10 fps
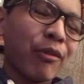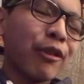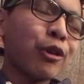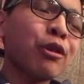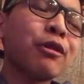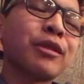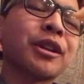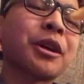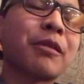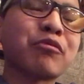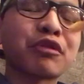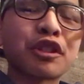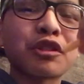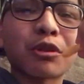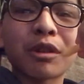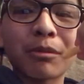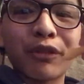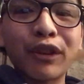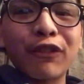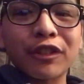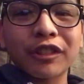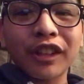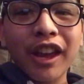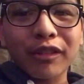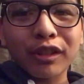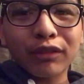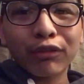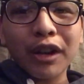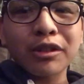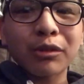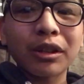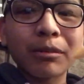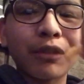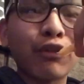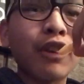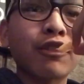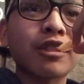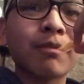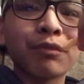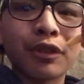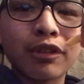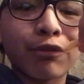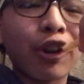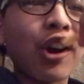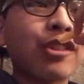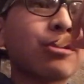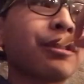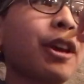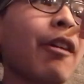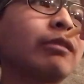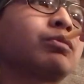Oh my god, these are one of my favorites. Yeah, these fries are one of my favorites. These fries, yeah.